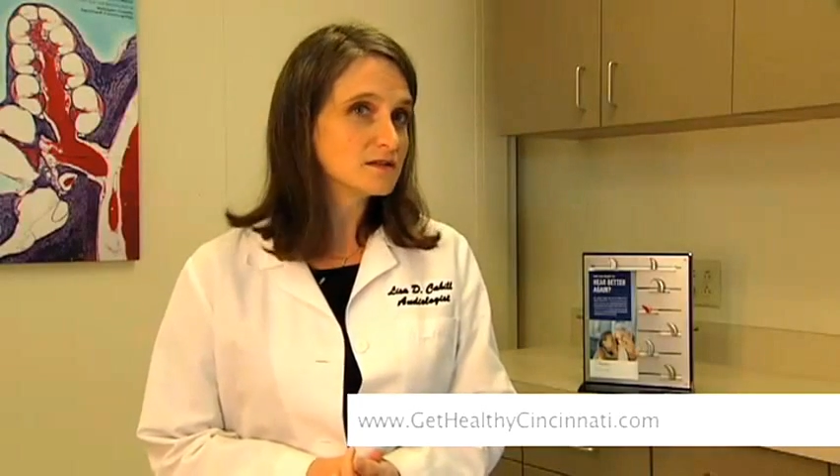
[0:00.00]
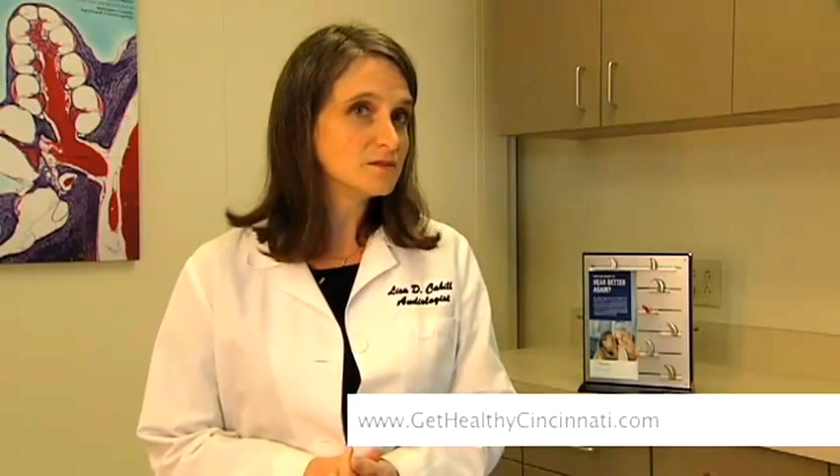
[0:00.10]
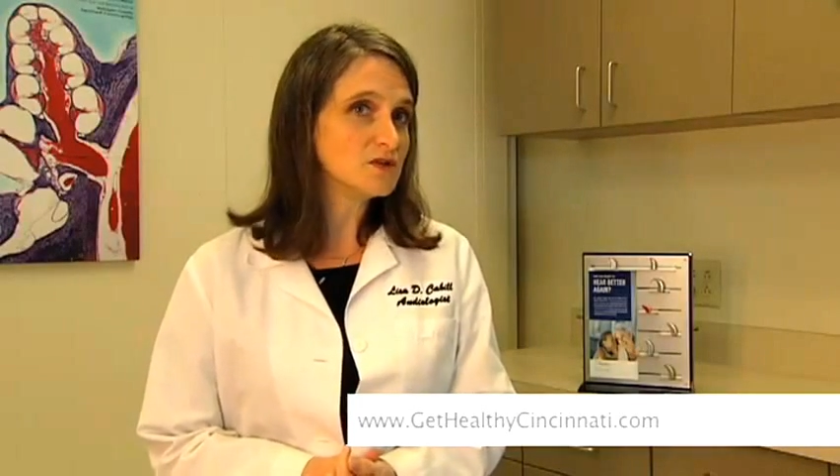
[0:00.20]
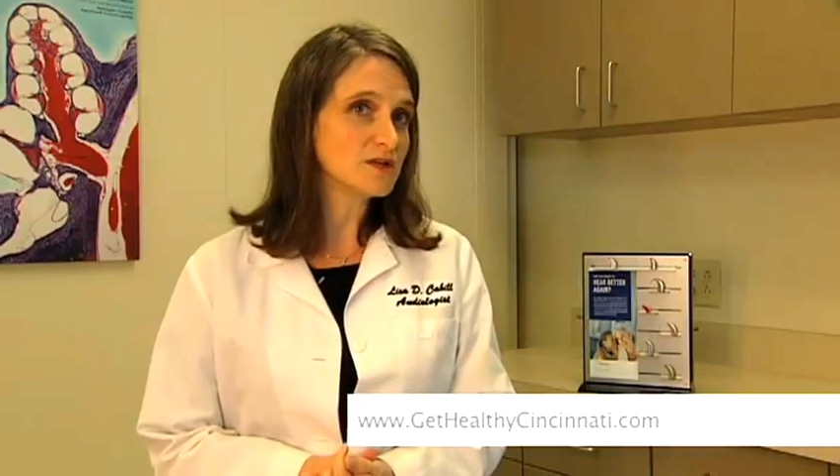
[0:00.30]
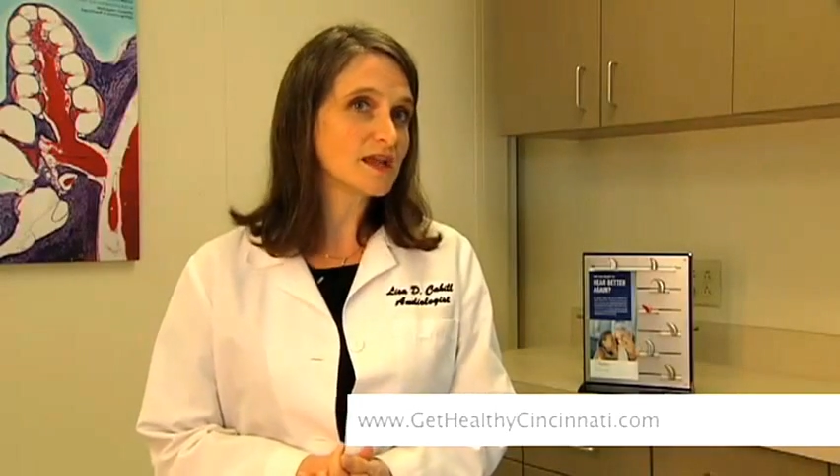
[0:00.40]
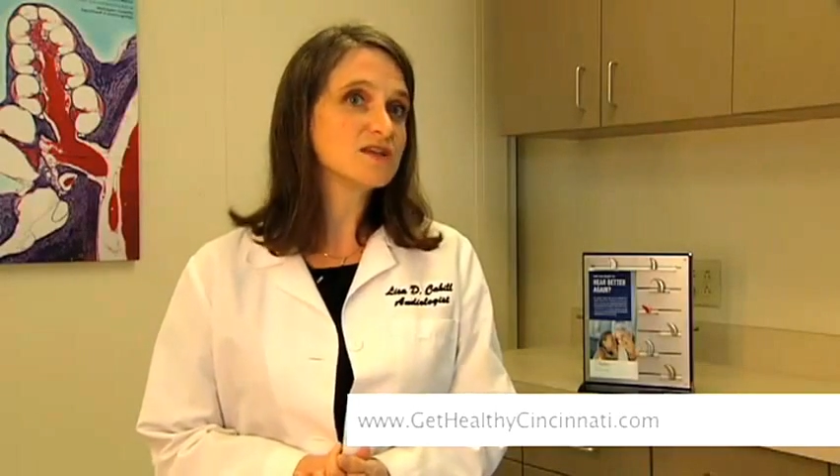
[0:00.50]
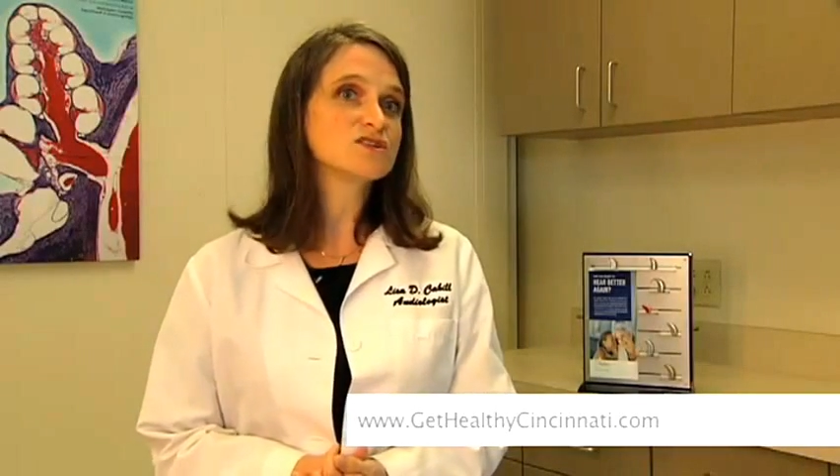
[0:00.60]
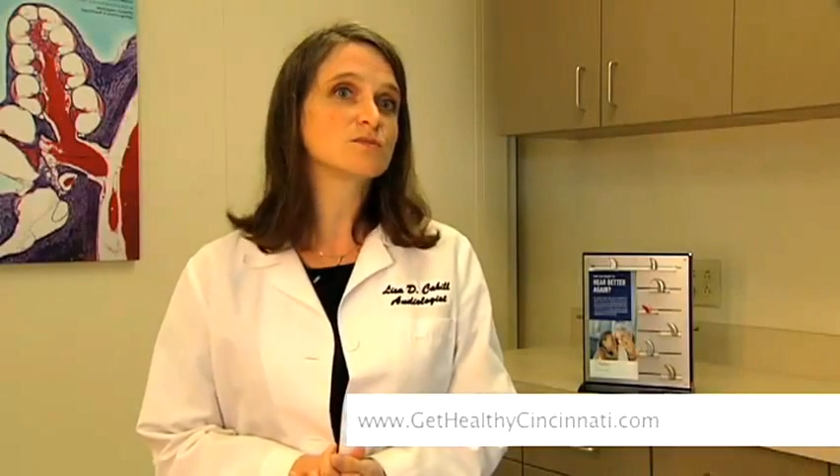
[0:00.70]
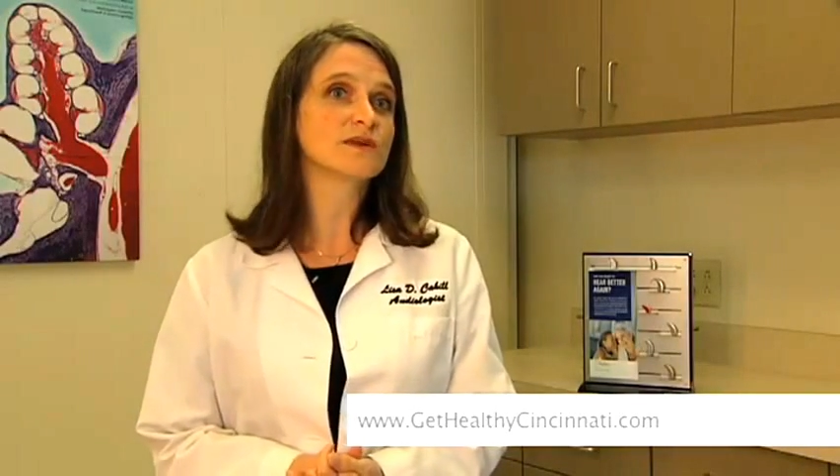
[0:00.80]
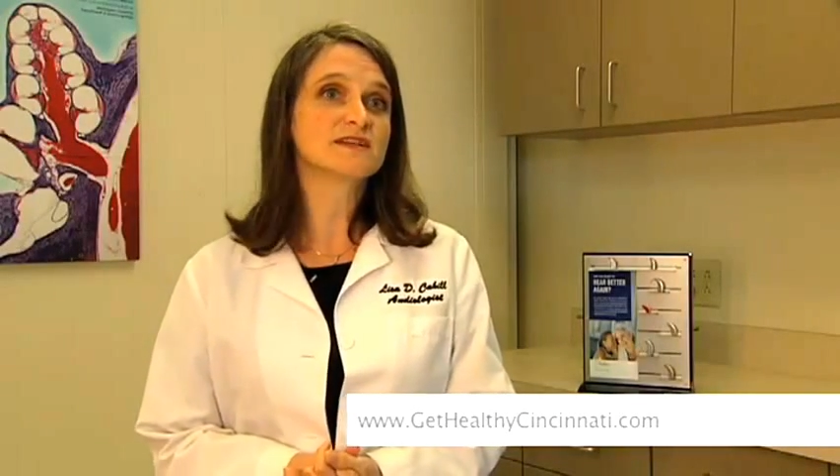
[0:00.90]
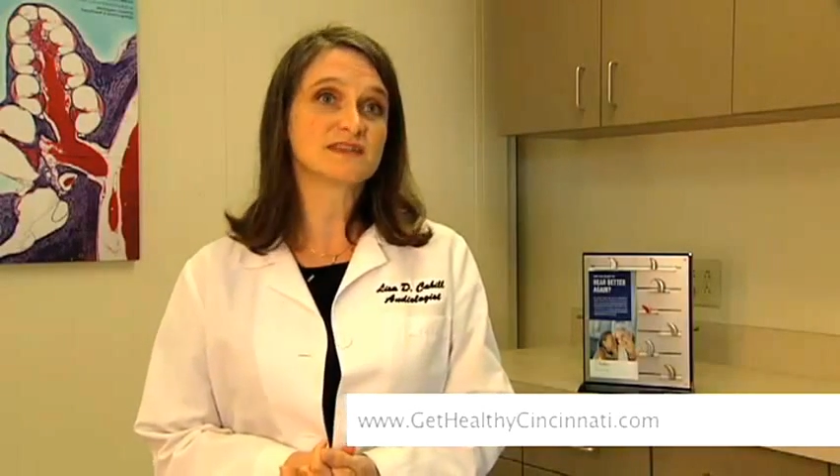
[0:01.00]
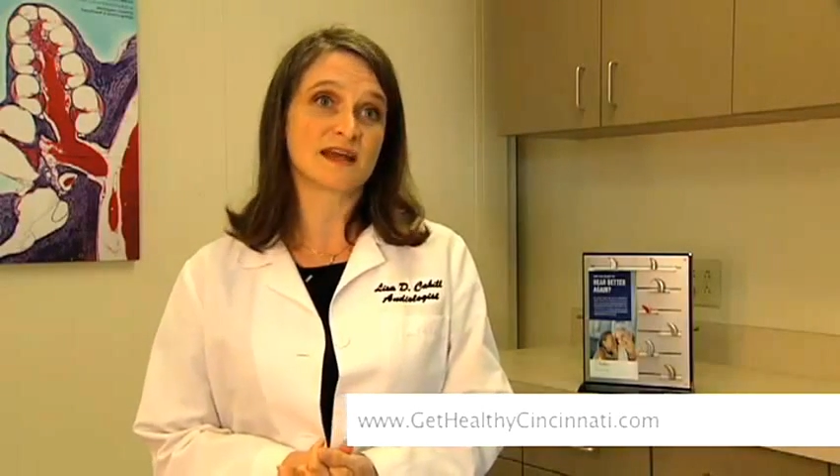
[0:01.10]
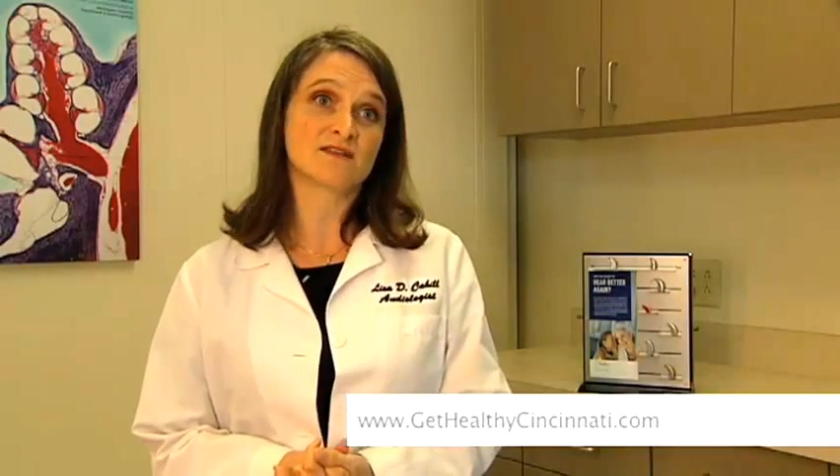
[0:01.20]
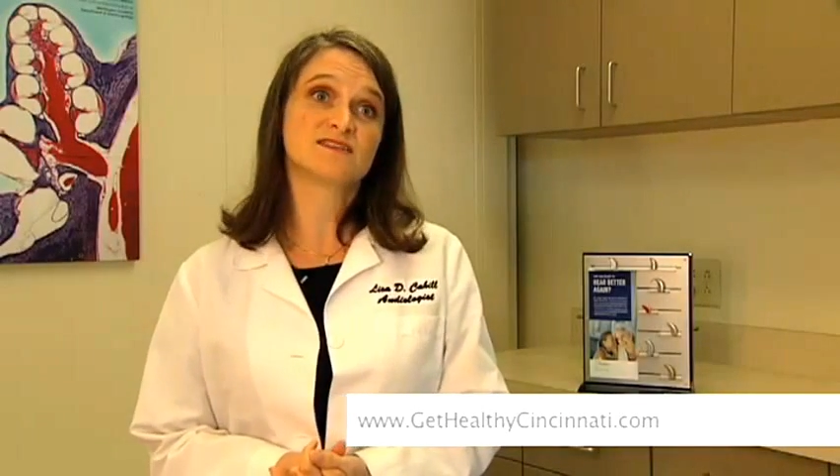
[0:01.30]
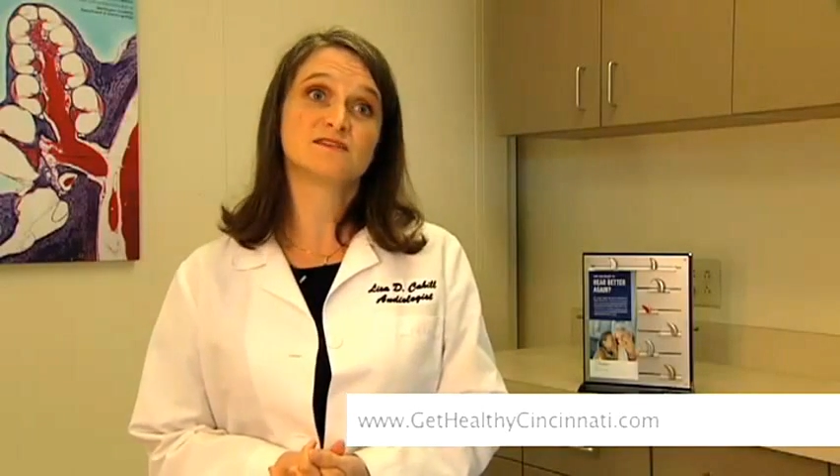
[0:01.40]
to communication
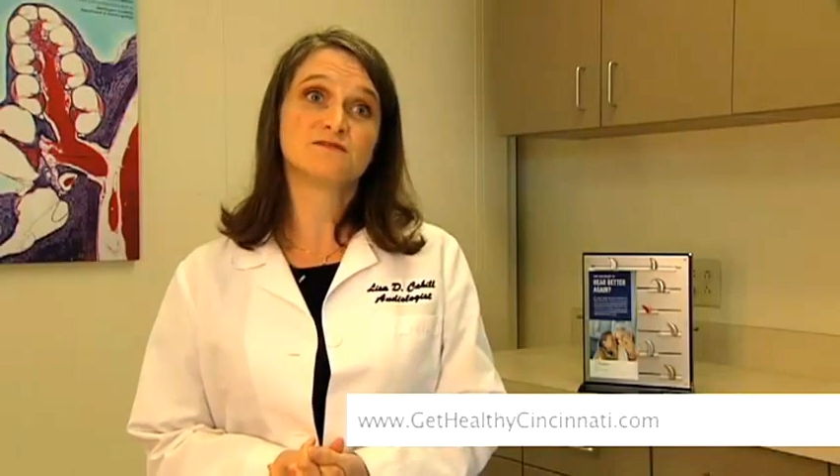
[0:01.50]
breakdowns and